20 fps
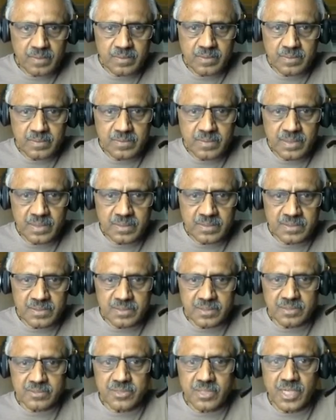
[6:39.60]
There exists
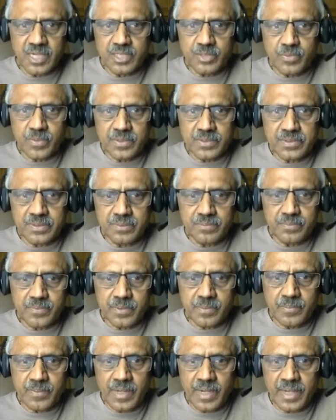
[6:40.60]
a choice function
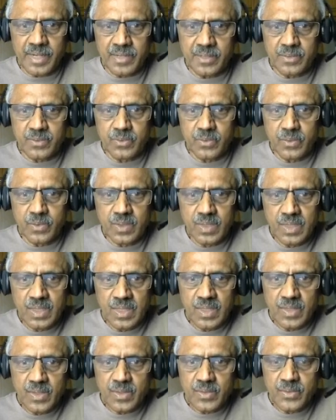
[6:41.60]
from I to
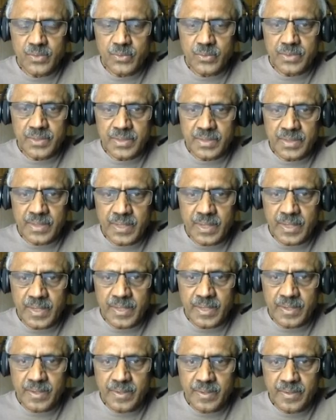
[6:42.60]
union
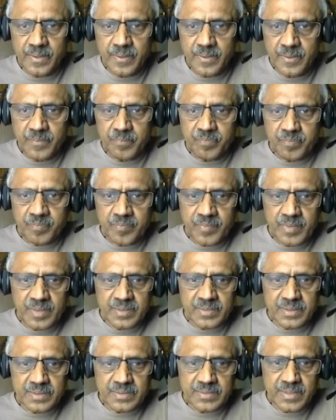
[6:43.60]
ai
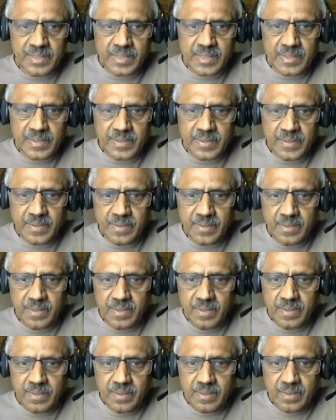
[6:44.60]
such that
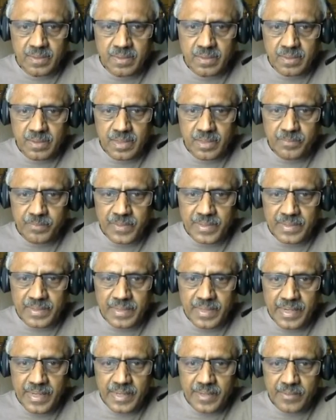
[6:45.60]
f at
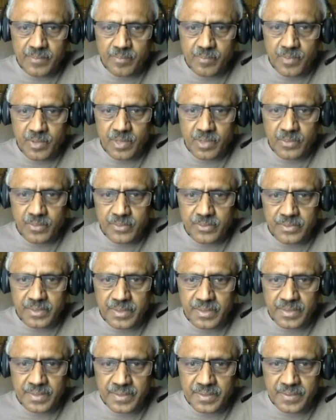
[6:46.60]
I belong to ai.